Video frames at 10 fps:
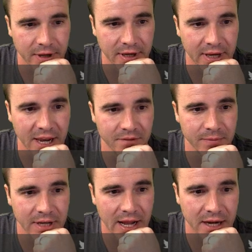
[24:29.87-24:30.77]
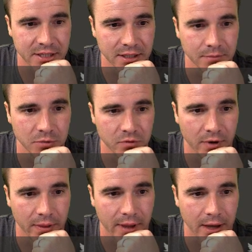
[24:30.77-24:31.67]
He gave me an excellent move
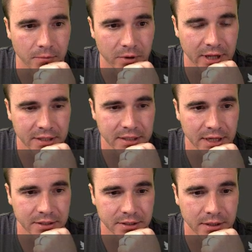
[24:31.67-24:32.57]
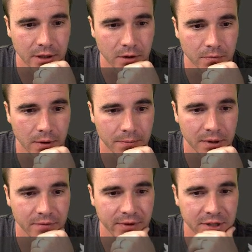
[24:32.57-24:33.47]
on that. Well, that's nice to know. I'm
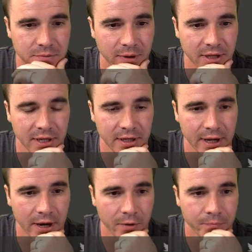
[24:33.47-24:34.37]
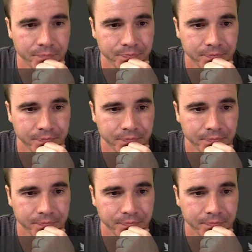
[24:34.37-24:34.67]
going to advance my king now.